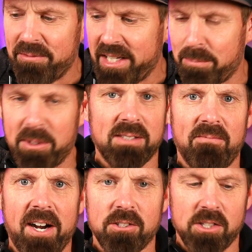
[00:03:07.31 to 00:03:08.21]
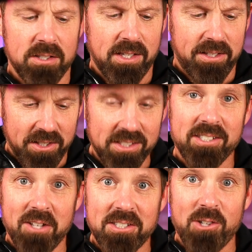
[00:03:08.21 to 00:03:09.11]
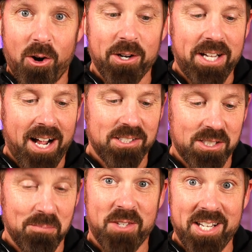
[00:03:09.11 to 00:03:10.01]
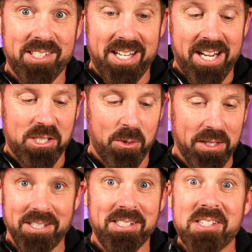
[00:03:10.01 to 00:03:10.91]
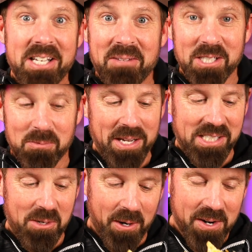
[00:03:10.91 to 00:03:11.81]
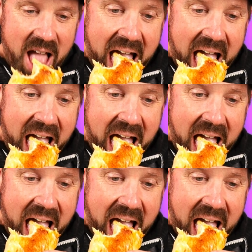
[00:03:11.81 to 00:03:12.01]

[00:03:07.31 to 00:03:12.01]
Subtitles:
even need to put some fire sauce on here. This, it's already got some decent heat to it. And this isn't even the spicy one.